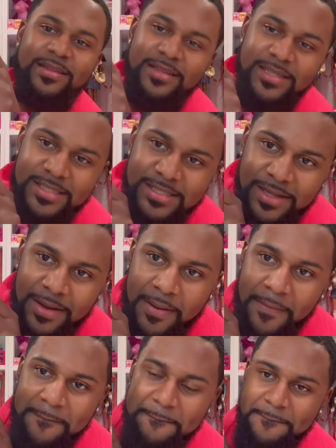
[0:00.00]
this is the
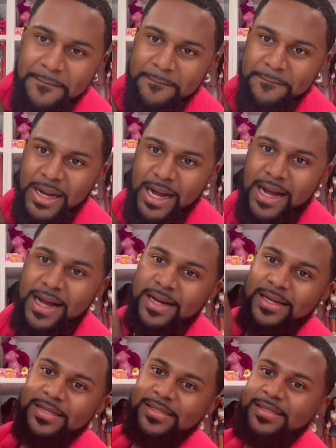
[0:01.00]

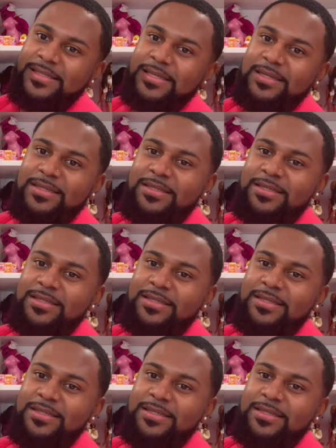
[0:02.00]
box.